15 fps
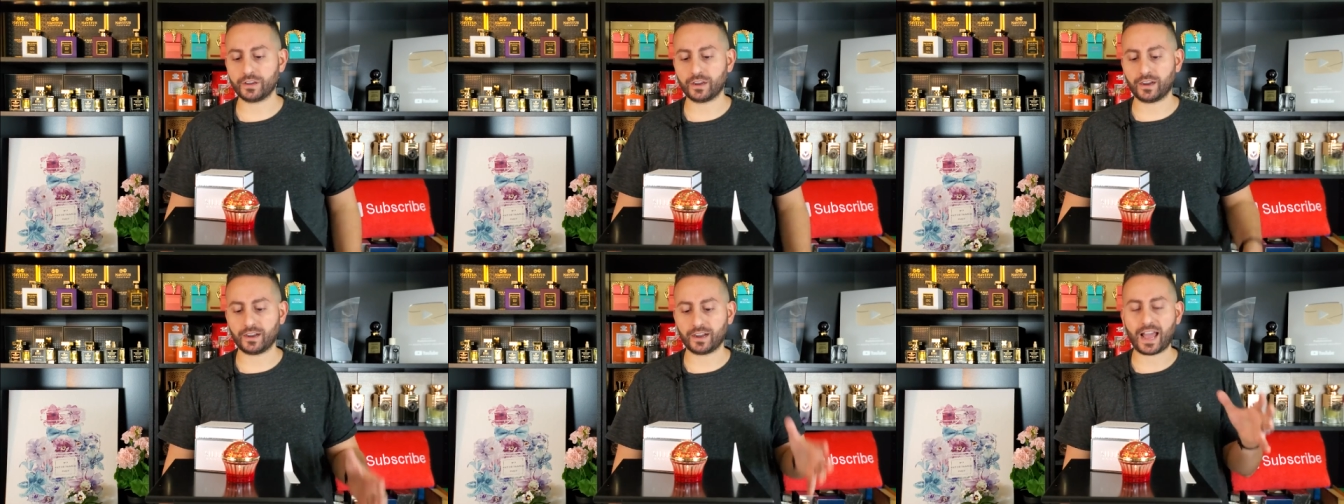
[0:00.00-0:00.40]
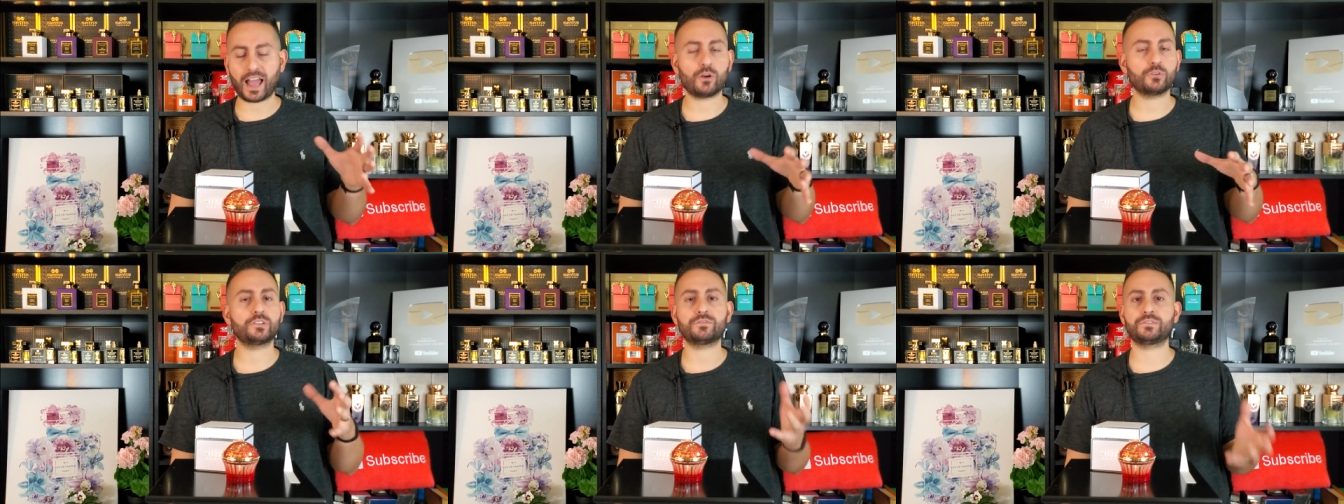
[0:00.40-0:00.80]
Uh,
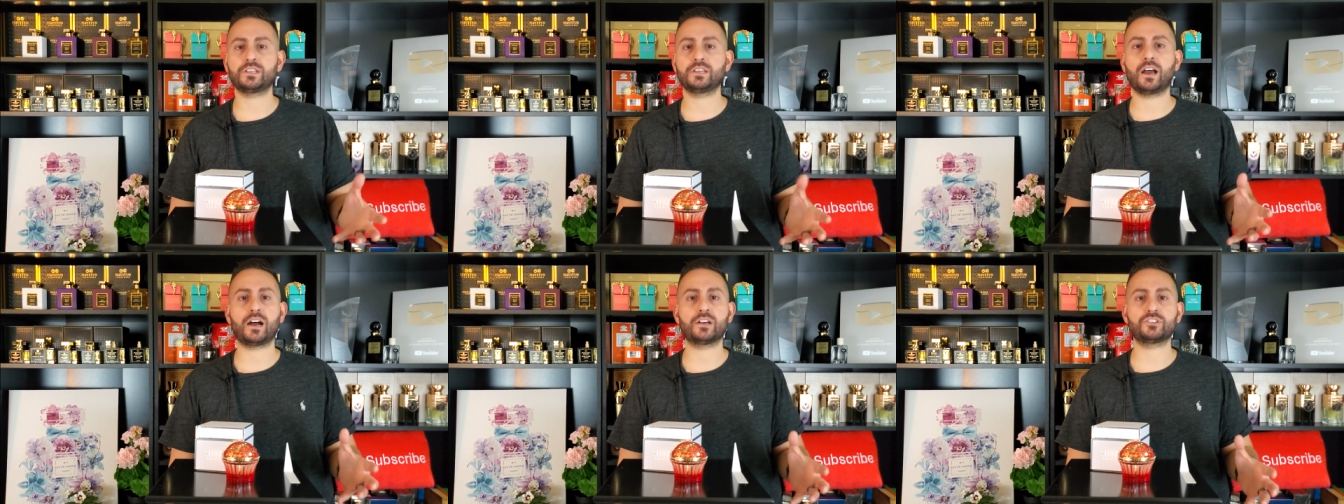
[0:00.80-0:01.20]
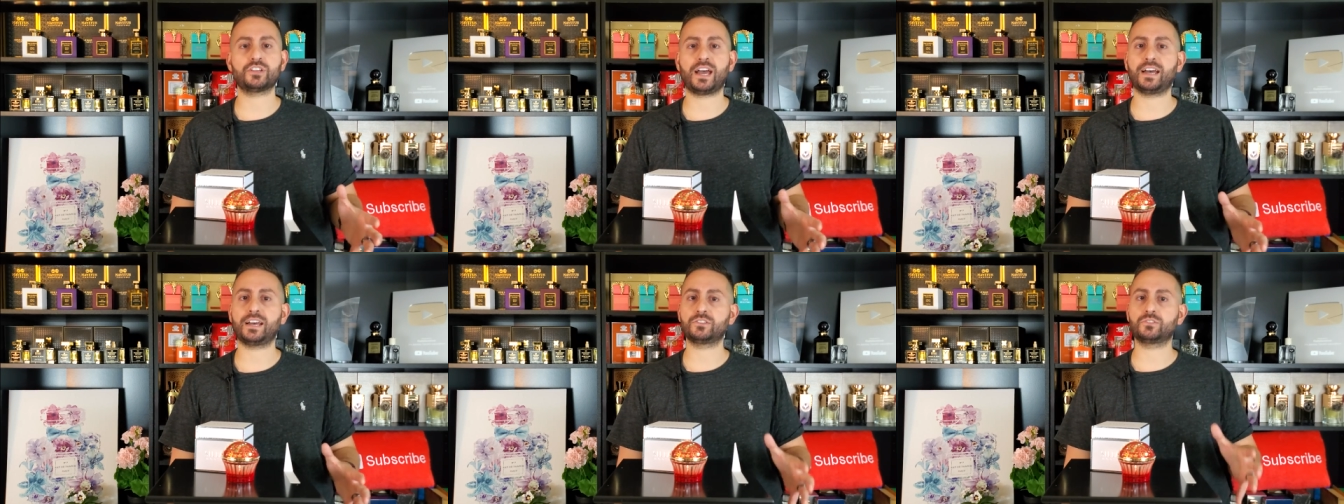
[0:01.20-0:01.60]
House of Sillage
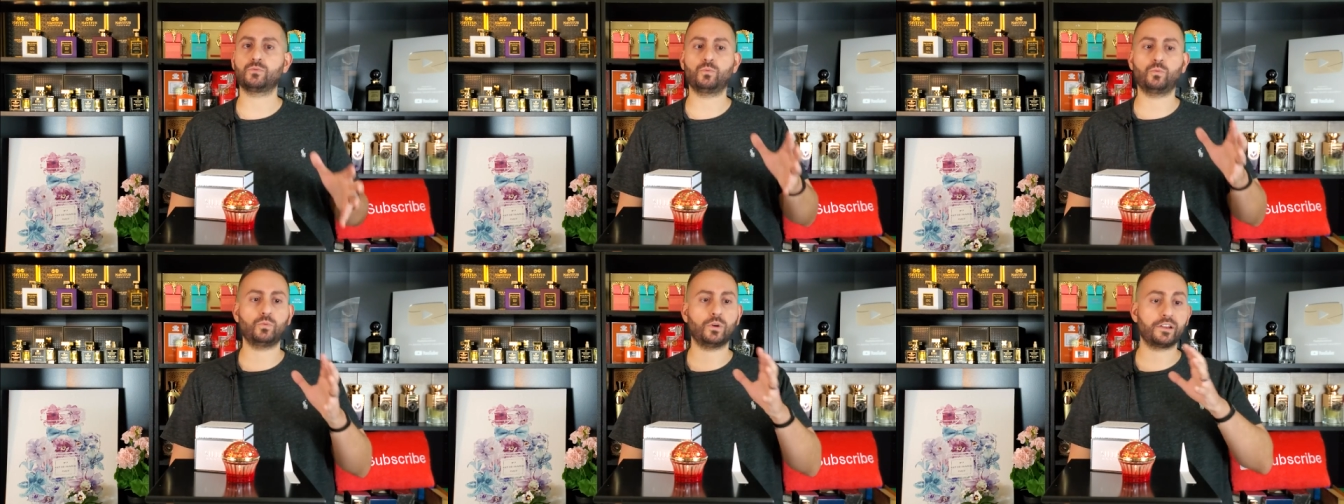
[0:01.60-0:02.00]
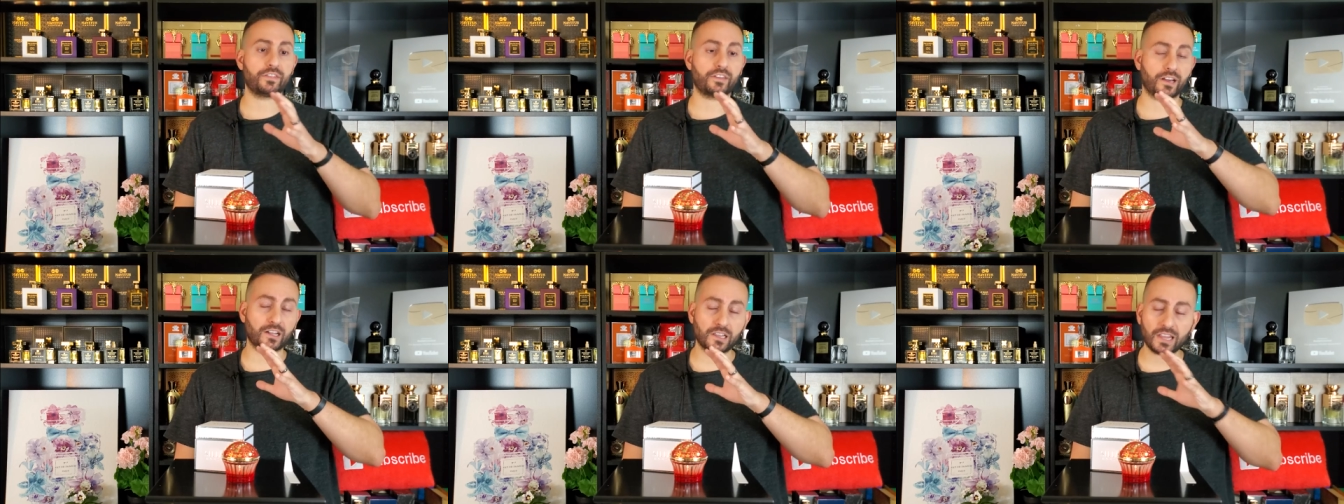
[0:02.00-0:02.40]
has one of
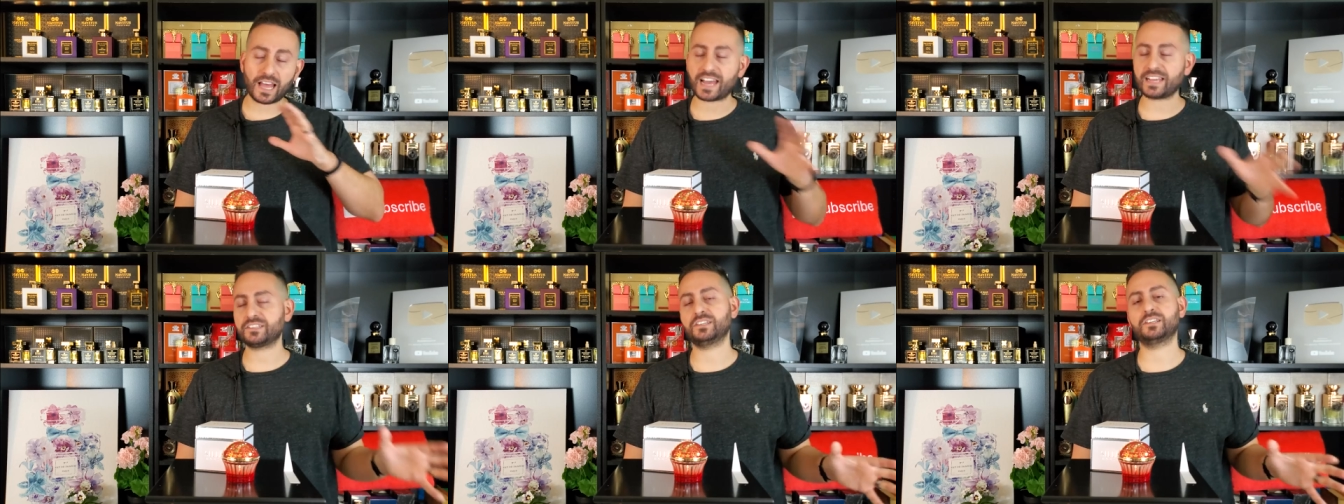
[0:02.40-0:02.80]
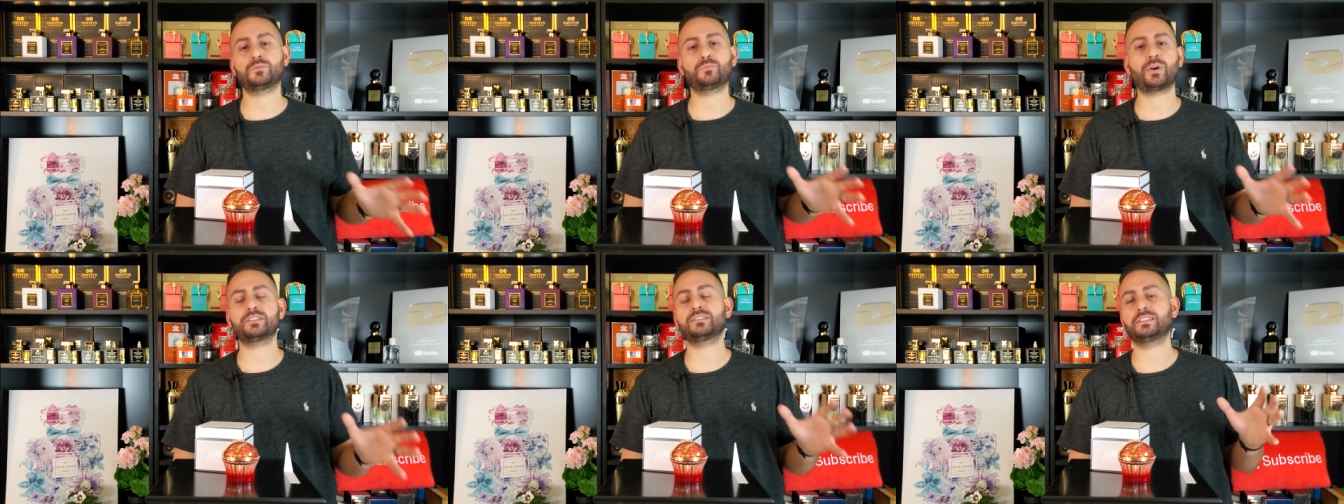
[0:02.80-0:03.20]
the classiest
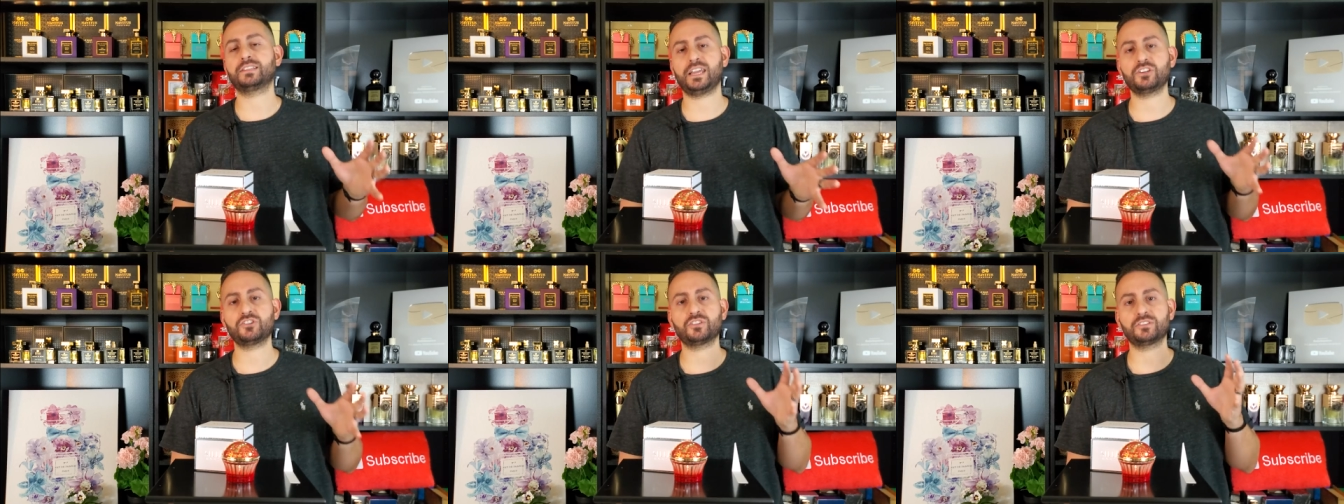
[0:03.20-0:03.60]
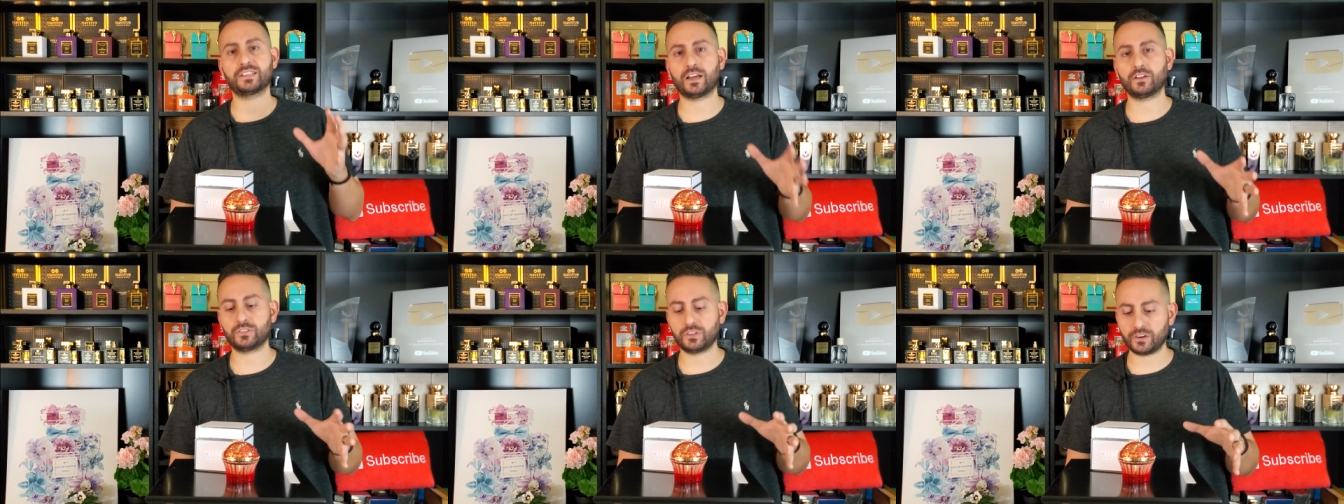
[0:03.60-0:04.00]
presentations
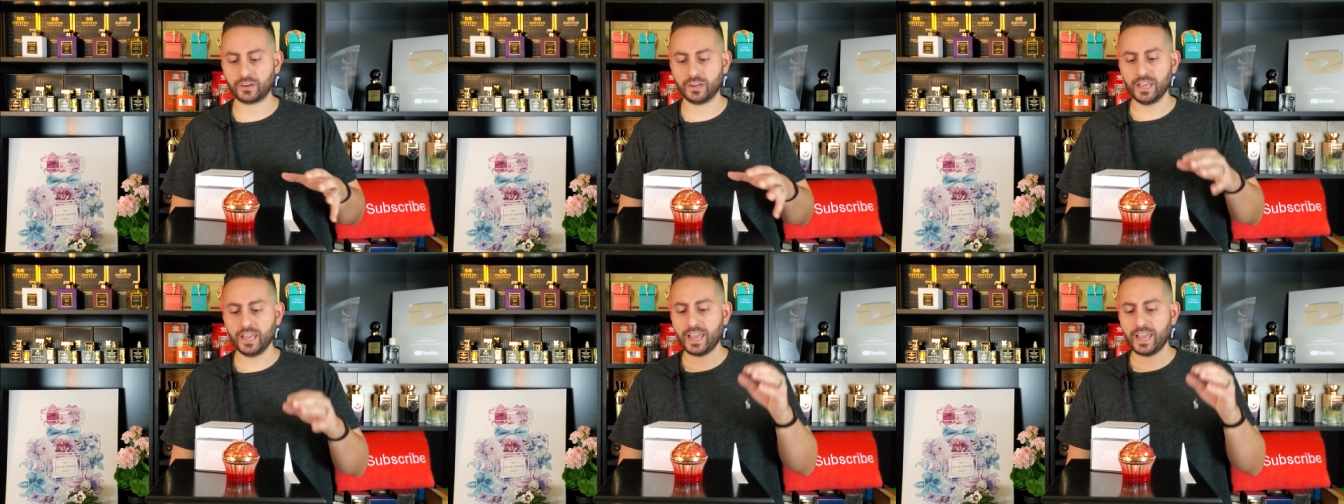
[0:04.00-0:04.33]
out there,